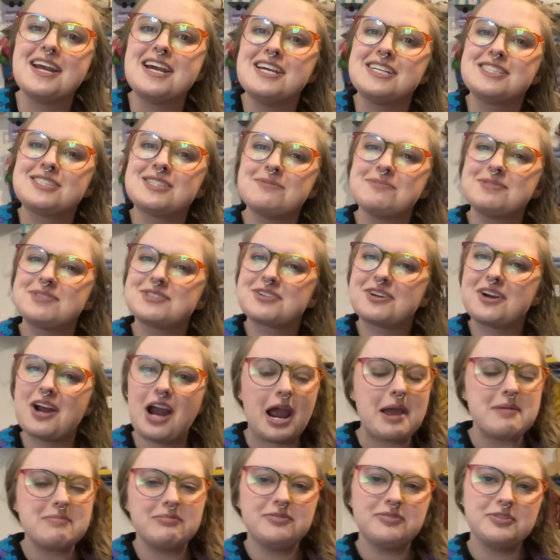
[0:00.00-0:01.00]

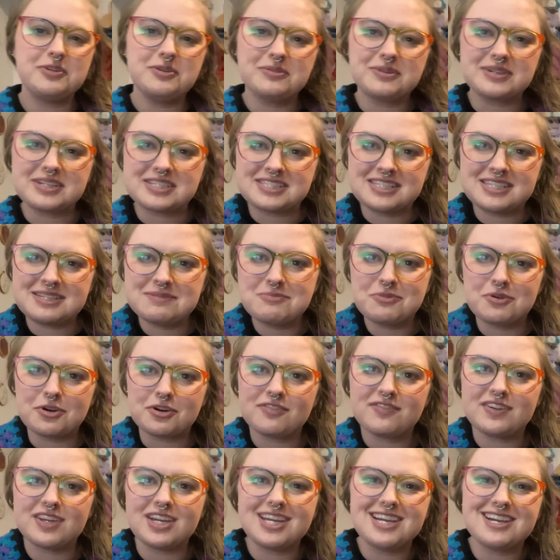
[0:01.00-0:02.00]
Subscribe if you want to see more
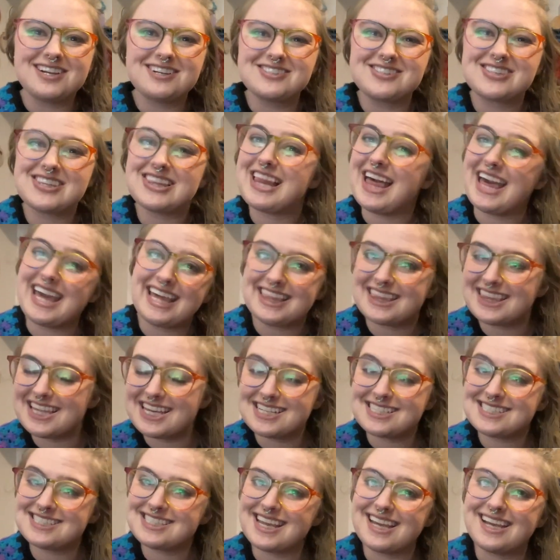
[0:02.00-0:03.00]
videos like
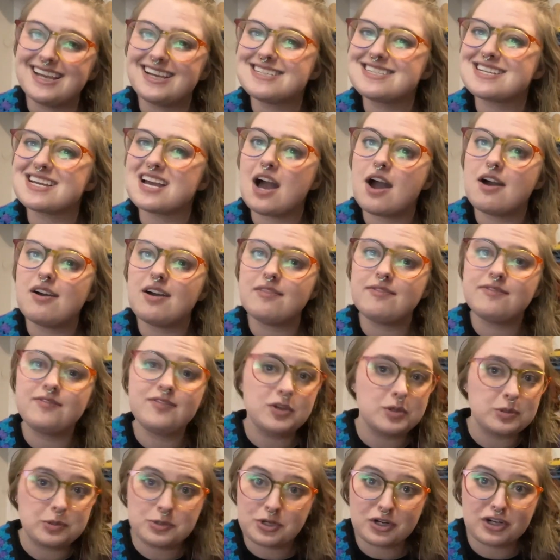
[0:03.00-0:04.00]
this and
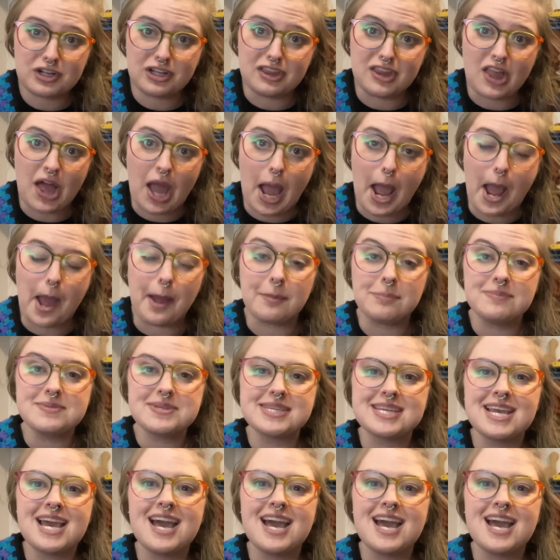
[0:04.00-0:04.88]
future collabs.